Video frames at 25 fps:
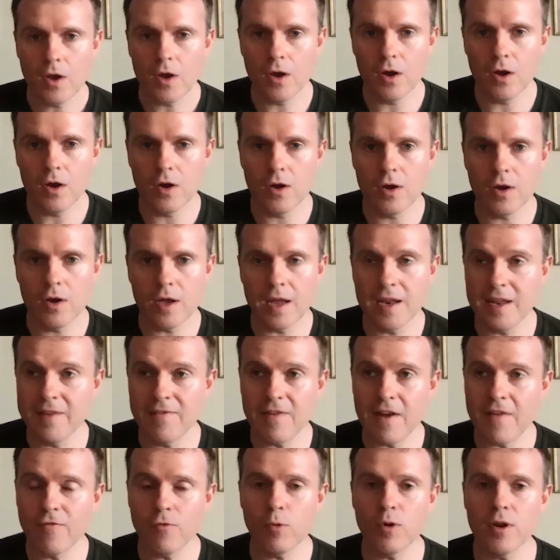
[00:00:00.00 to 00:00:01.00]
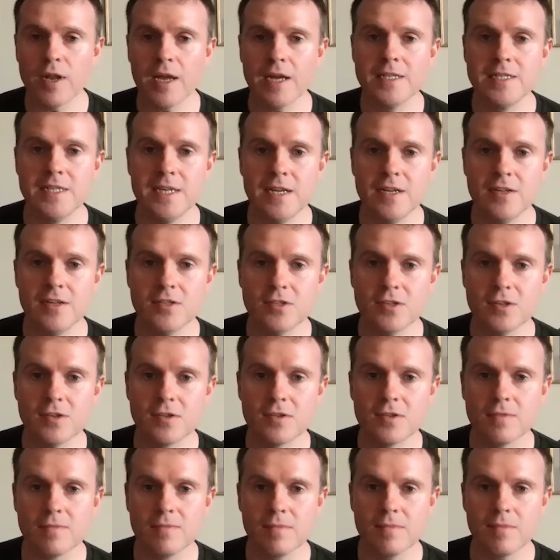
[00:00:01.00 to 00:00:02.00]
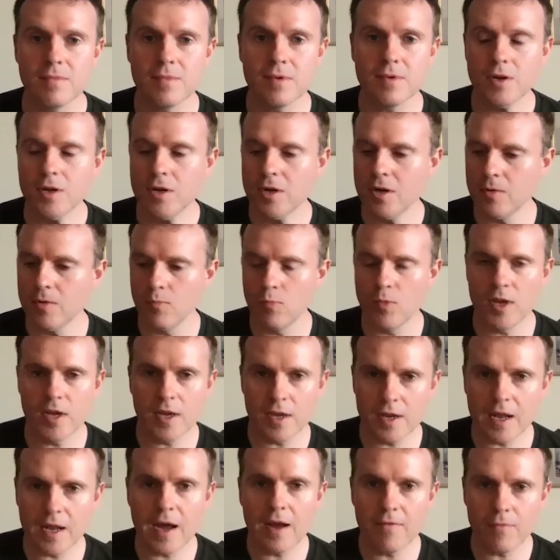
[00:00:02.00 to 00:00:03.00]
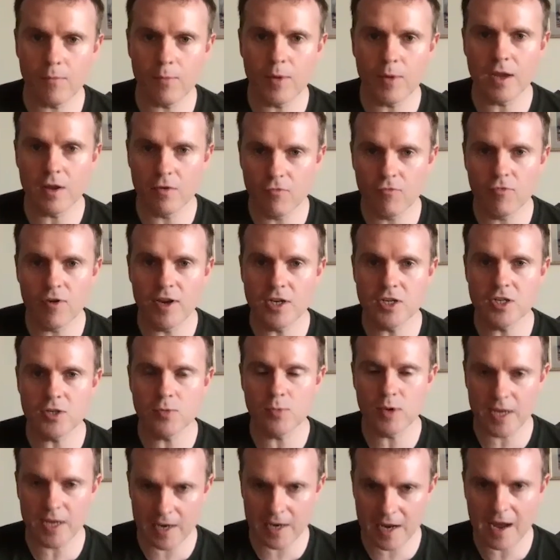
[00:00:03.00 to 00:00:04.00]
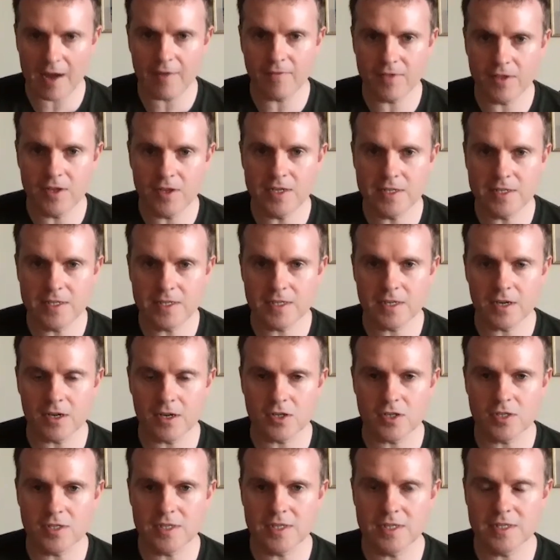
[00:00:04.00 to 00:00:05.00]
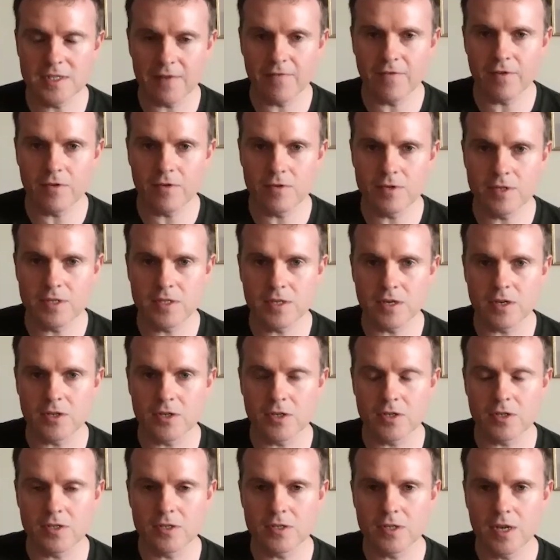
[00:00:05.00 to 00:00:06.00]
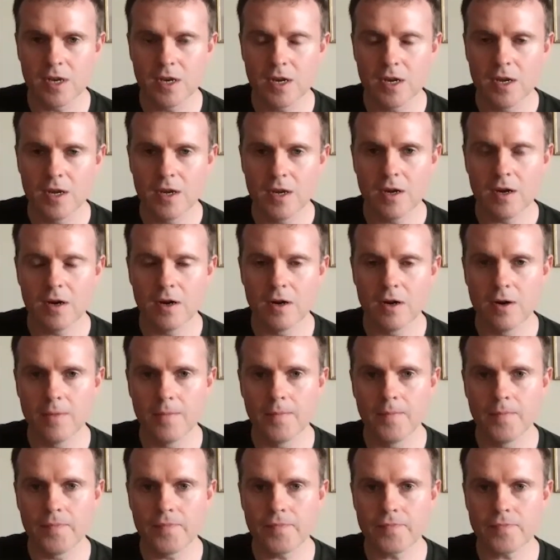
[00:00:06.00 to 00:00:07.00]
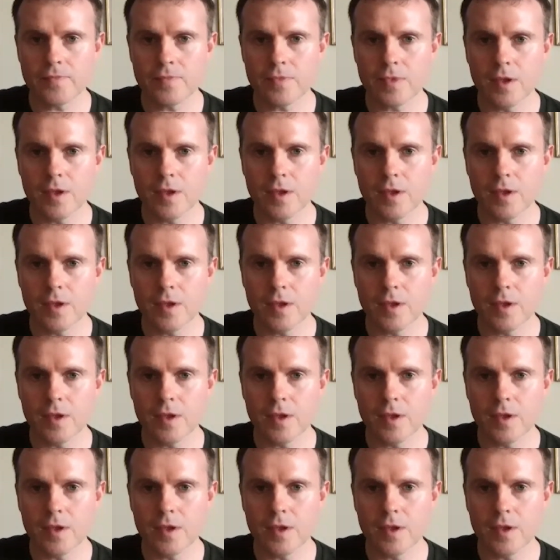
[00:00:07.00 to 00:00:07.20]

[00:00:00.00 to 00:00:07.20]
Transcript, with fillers: uh, and if everyone adheres to them, um, we can have we can reach we can have these discussions, these difficult discussions um,